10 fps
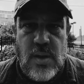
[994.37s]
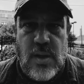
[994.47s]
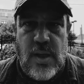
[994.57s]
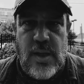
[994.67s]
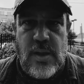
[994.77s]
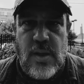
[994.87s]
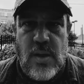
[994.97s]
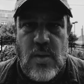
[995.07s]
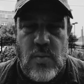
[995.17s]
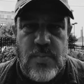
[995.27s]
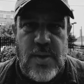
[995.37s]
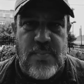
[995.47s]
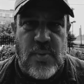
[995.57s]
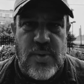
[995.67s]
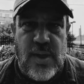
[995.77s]
right, with
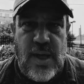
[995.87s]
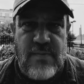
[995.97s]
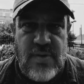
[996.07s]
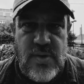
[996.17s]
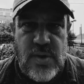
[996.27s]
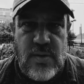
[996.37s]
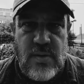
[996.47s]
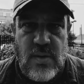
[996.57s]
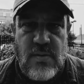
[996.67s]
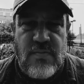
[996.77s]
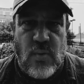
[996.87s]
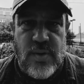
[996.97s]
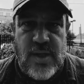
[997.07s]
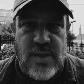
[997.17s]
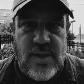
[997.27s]
people that have vision
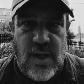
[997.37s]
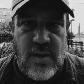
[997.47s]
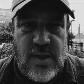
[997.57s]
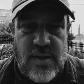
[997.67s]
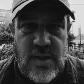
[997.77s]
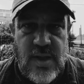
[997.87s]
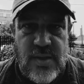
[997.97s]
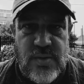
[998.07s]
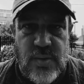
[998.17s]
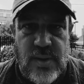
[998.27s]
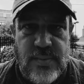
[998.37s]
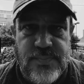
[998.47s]
for the entirety of the country.